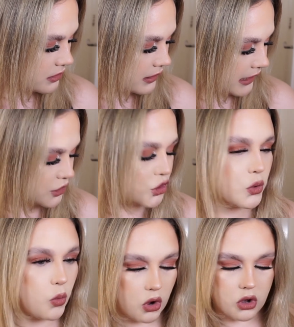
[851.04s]
each
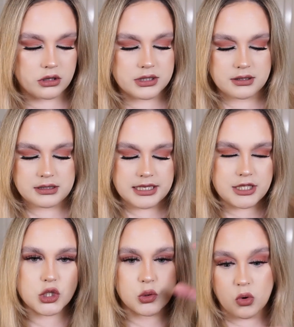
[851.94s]

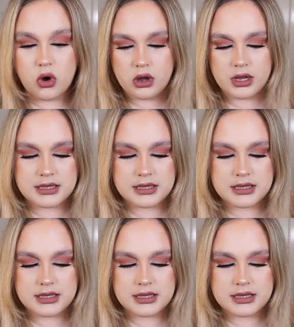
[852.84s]
quarter